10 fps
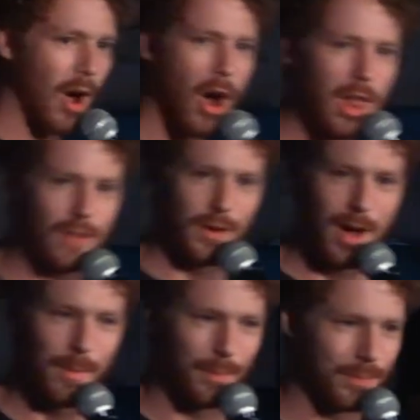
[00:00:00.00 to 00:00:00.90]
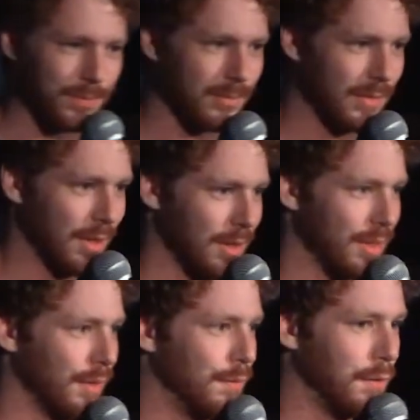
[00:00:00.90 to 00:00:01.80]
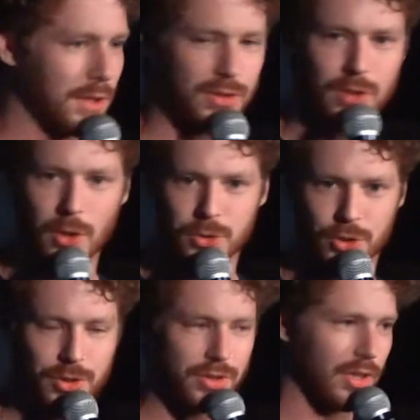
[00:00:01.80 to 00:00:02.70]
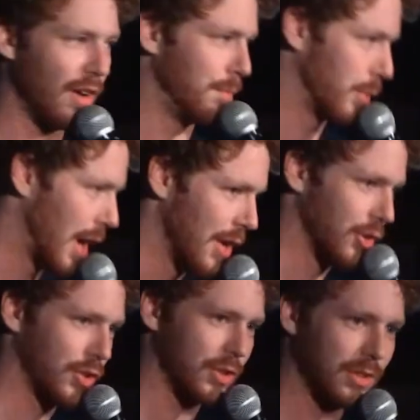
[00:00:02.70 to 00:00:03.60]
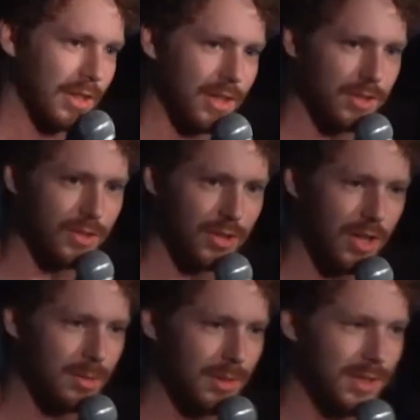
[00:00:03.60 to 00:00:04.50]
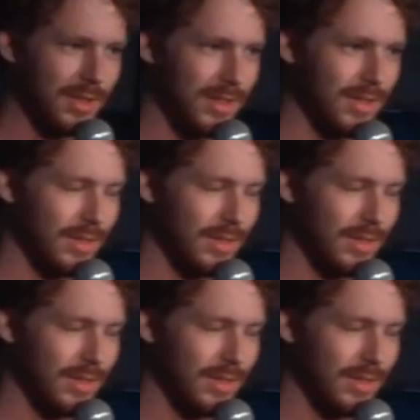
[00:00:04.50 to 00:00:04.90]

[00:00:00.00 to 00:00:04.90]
All of them. The foot soldiers of brunch, ladies and gentlemen.